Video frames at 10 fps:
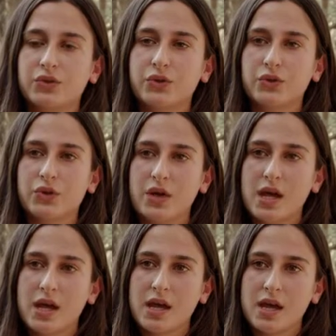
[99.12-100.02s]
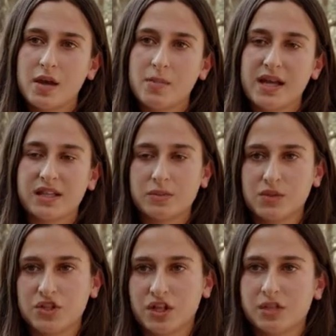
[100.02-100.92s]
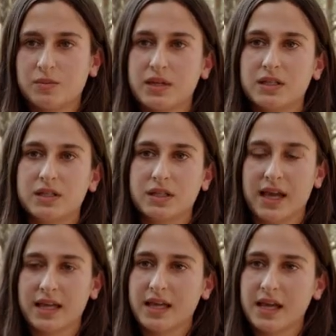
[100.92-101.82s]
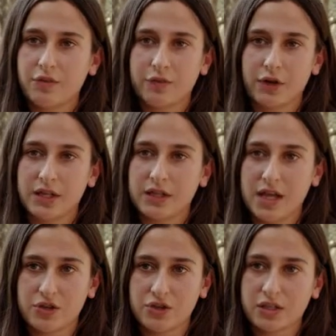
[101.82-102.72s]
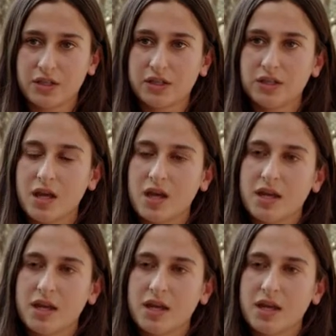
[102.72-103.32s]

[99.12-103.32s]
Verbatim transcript: to make some adjustments like chamfering the entrance,